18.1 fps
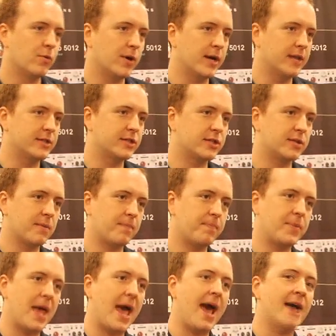which
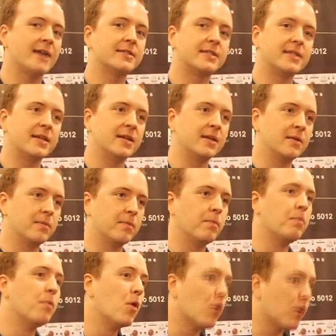adds in
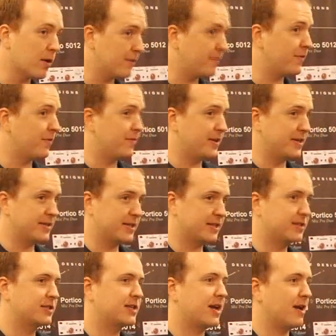more of a
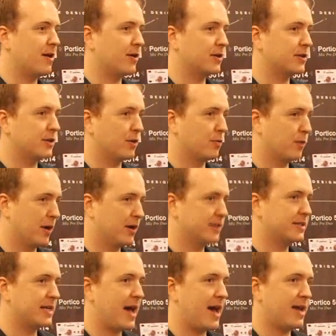vintage character
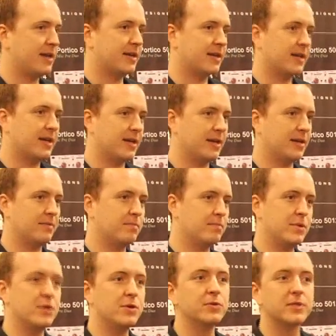where it's adding
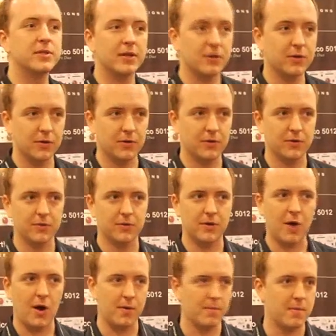in
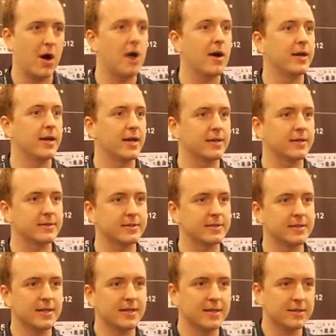musical
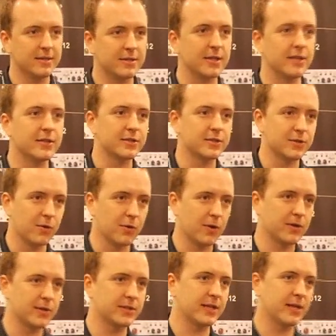harmonics to the
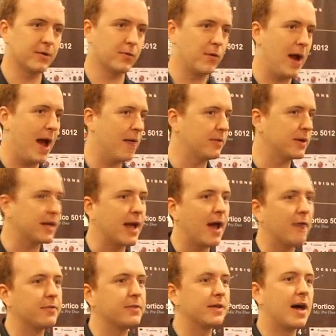source and rounding
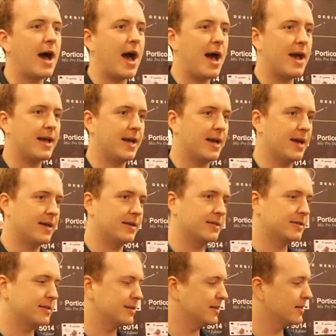out the high
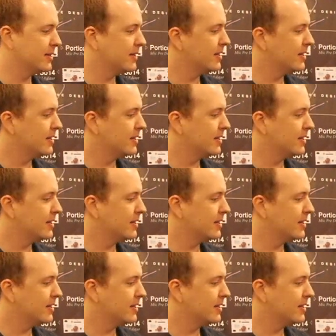end.